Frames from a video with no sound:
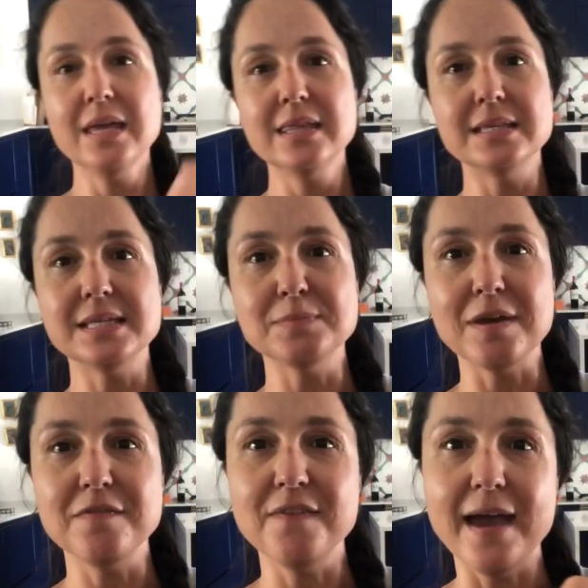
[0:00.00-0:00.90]
This is
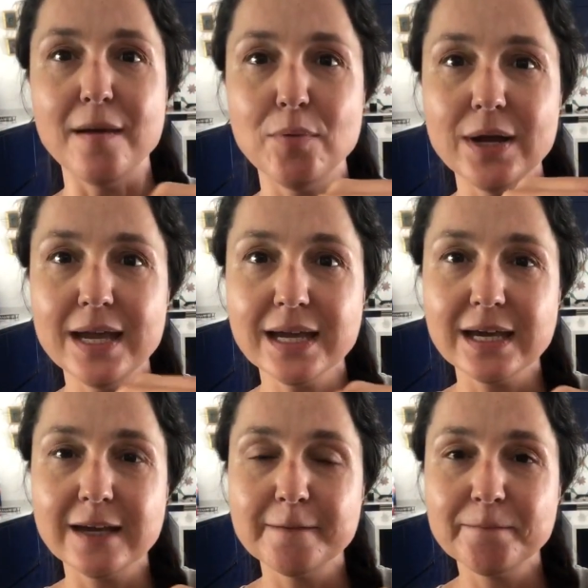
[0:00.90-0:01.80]
my
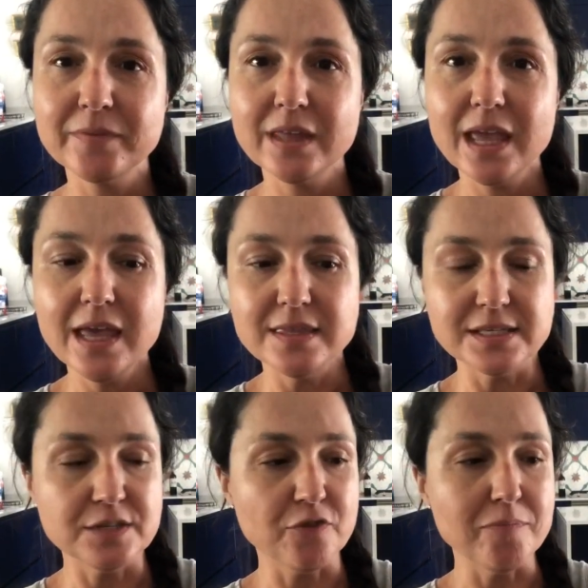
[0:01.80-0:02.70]
fabric.
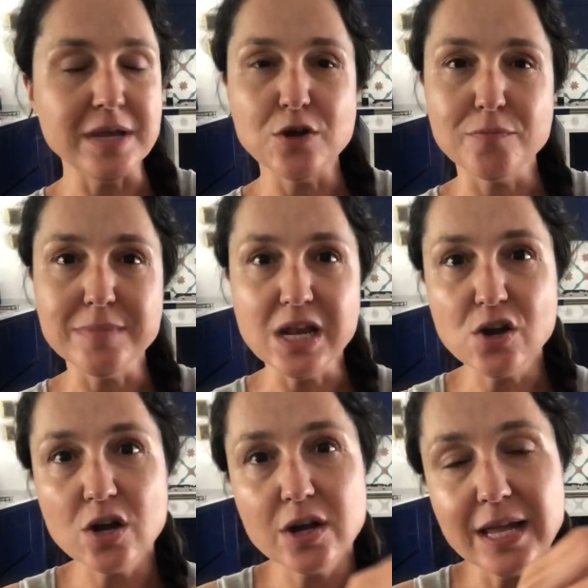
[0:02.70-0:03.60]
This is from
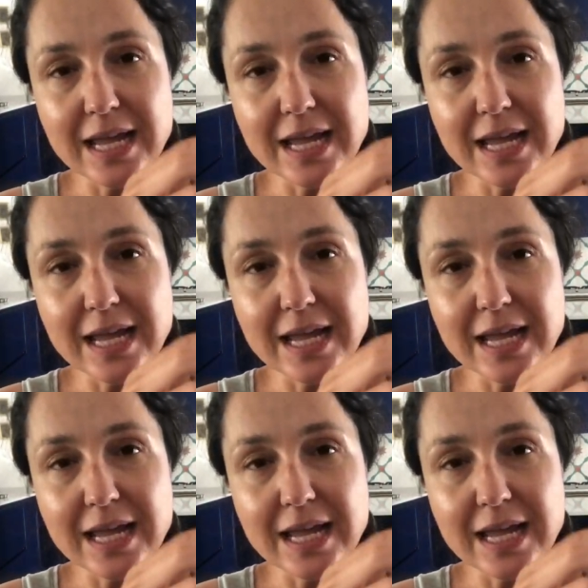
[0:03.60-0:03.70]
Metermeter.